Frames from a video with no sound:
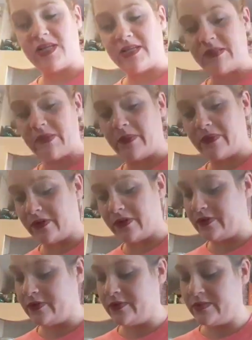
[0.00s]
ties in my
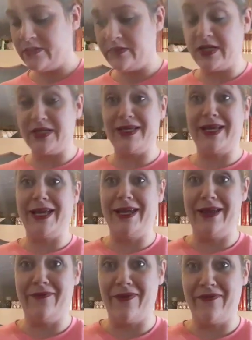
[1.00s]
purse because I can
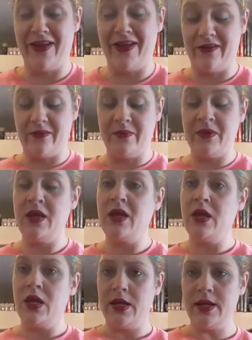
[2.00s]
never find them.
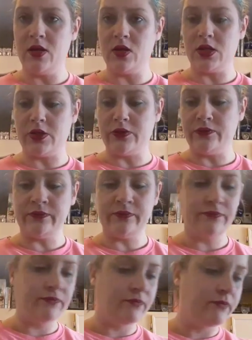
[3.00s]
Nail glue
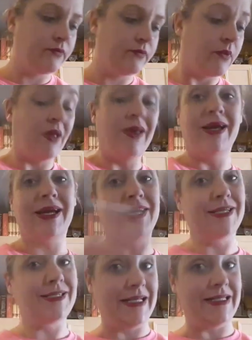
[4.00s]

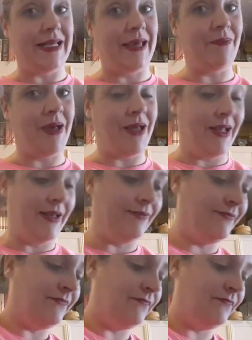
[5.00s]
because these ain't mine.